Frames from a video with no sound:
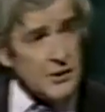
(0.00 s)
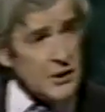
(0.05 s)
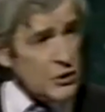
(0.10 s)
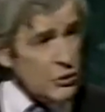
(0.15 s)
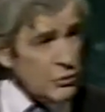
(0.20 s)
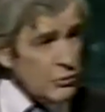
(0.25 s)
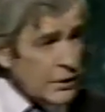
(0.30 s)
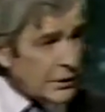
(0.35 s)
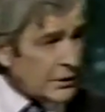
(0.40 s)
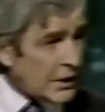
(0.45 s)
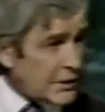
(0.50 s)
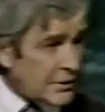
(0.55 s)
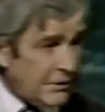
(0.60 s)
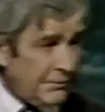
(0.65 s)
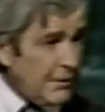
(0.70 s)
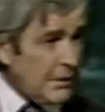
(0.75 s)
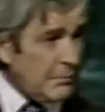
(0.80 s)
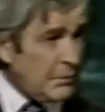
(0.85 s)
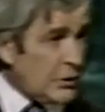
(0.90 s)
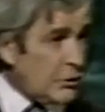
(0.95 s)
a unit, as a
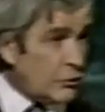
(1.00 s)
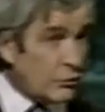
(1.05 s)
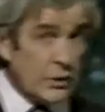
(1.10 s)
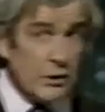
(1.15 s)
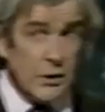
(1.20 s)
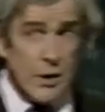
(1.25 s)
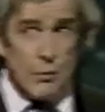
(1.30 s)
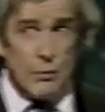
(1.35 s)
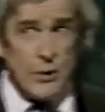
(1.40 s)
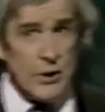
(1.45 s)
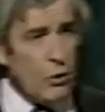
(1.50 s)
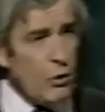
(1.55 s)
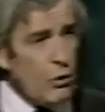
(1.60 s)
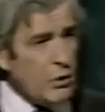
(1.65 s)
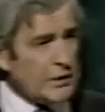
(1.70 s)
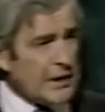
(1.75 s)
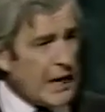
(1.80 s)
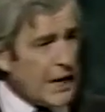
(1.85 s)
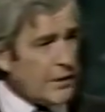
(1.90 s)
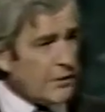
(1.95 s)
family unit, we'd
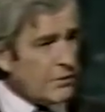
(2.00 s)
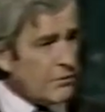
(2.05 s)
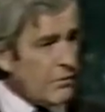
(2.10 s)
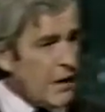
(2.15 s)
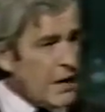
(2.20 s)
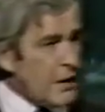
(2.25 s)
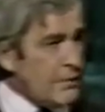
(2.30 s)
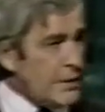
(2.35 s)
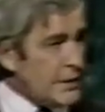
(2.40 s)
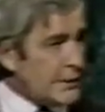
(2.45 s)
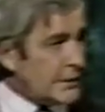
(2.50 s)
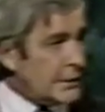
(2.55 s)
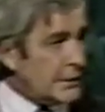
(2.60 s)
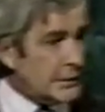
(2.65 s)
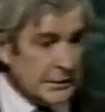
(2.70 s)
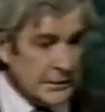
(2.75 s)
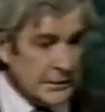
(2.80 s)
all gather around it.